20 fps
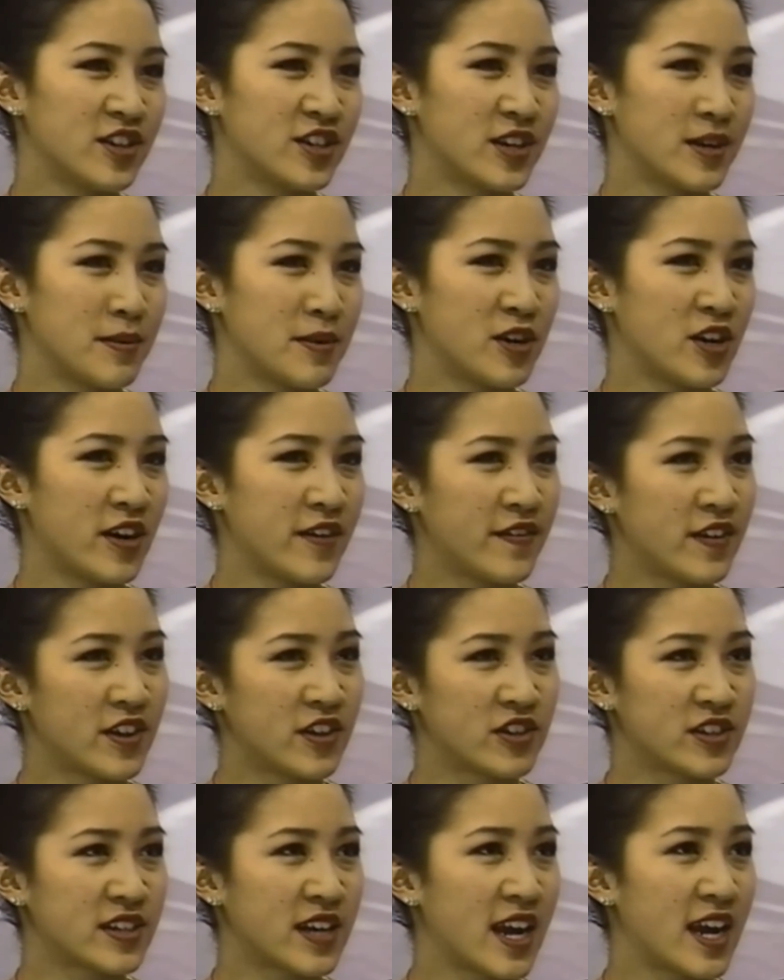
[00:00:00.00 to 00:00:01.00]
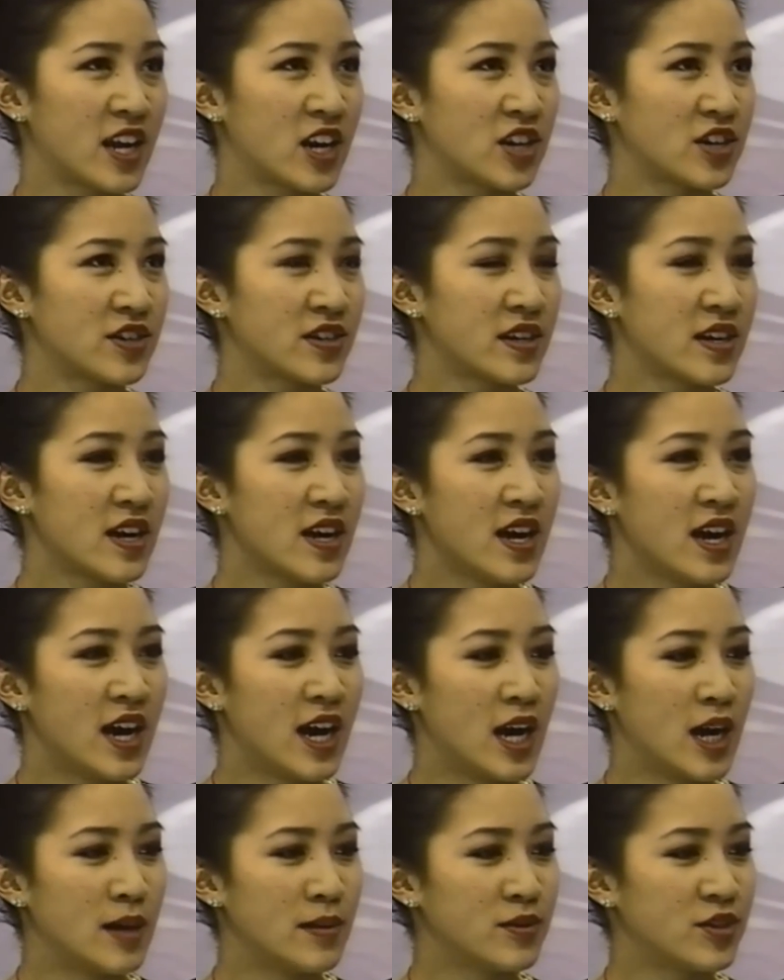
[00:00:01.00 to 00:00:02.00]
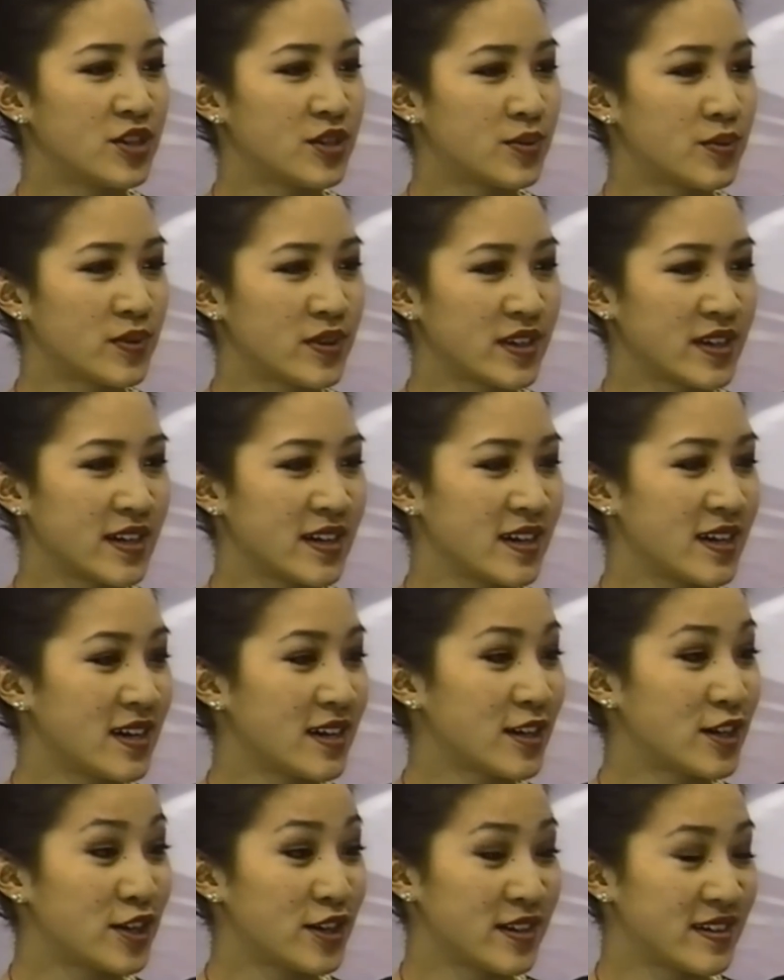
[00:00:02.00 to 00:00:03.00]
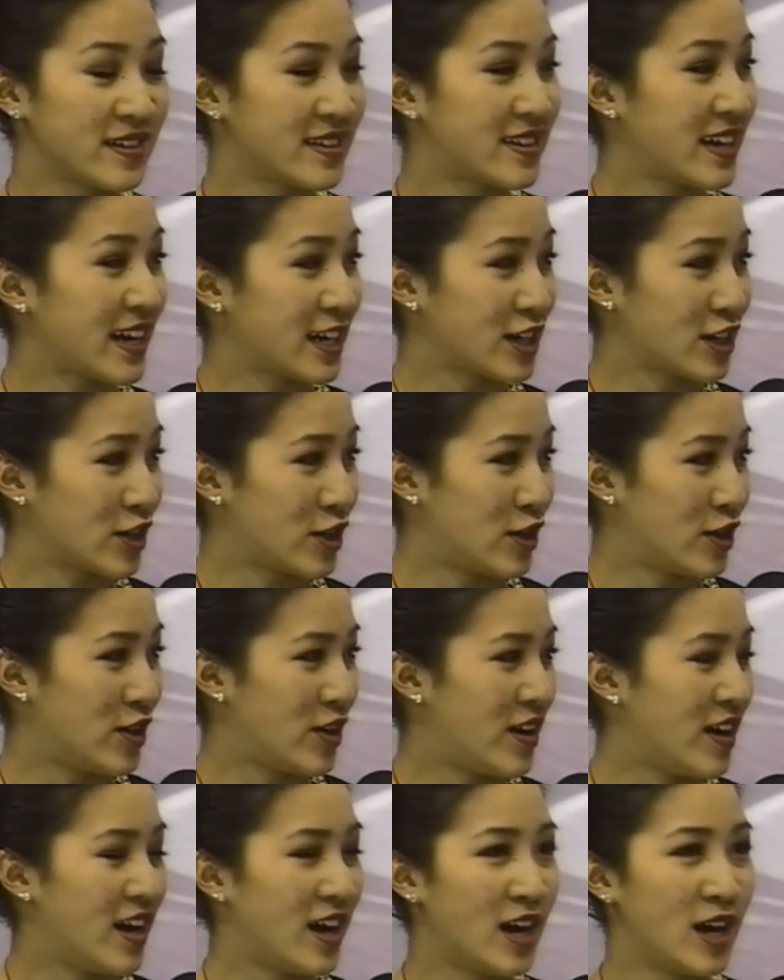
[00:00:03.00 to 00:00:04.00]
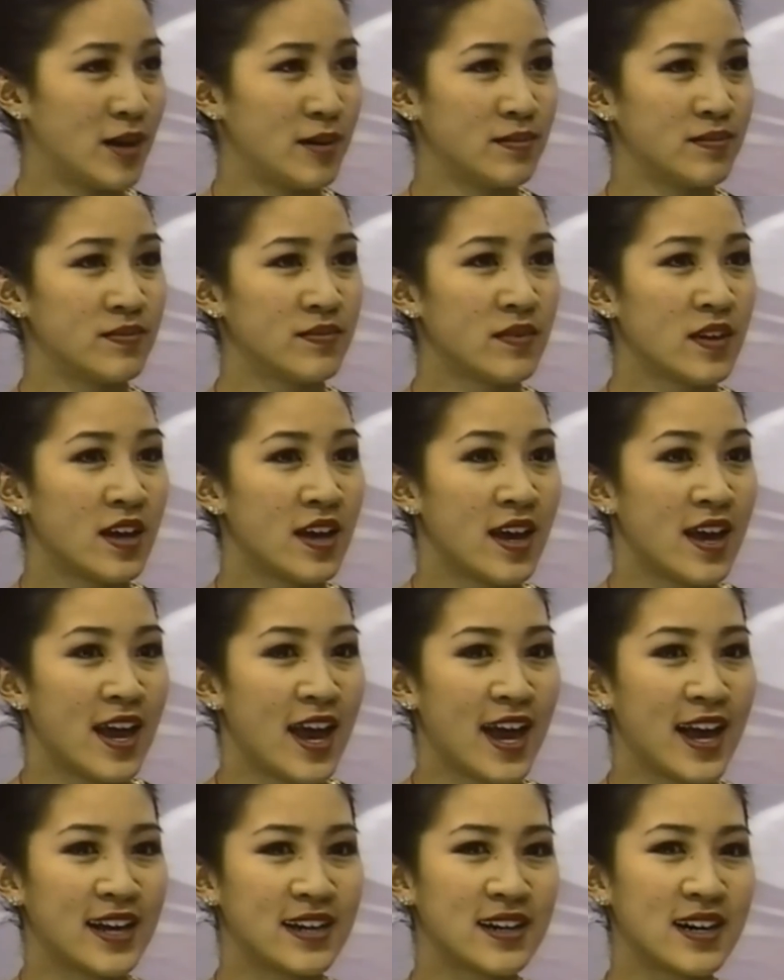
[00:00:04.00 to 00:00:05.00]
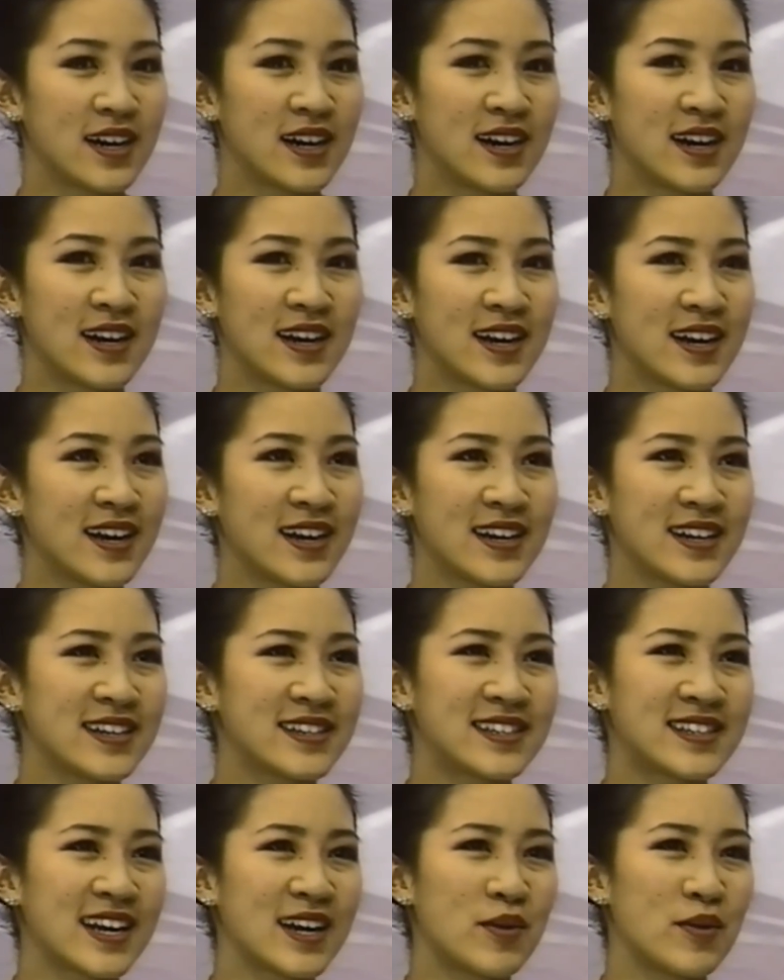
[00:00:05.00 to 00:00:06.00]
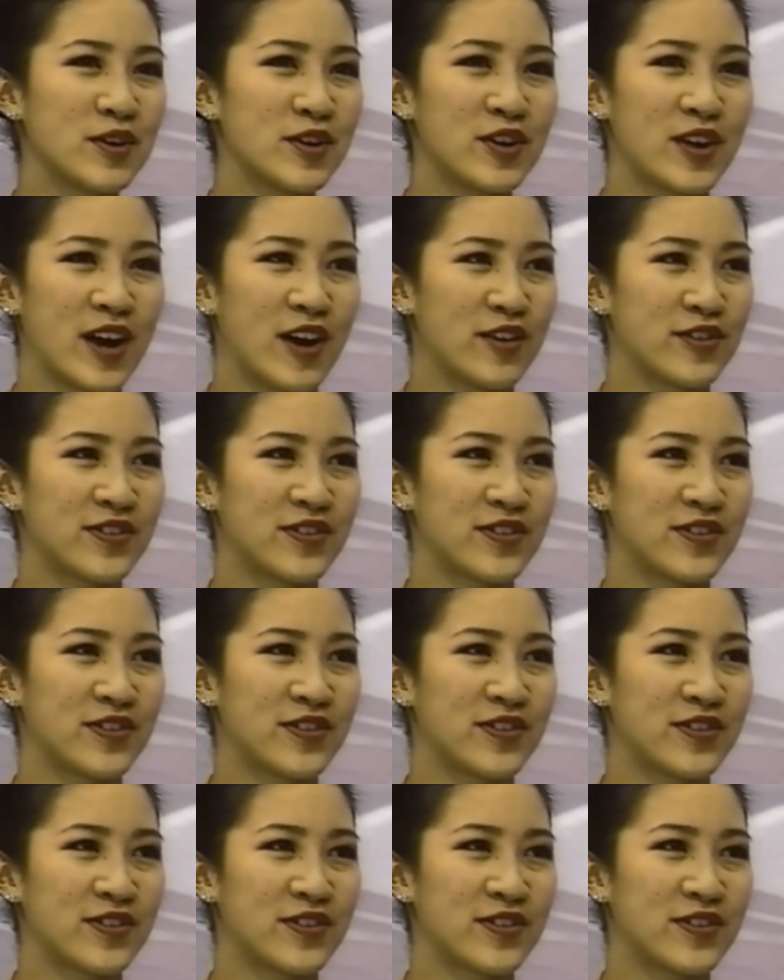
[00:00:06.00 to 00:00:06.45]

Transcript: I mean, you have other skaters. Um, she's really good and technical. Um, and it's like when you're out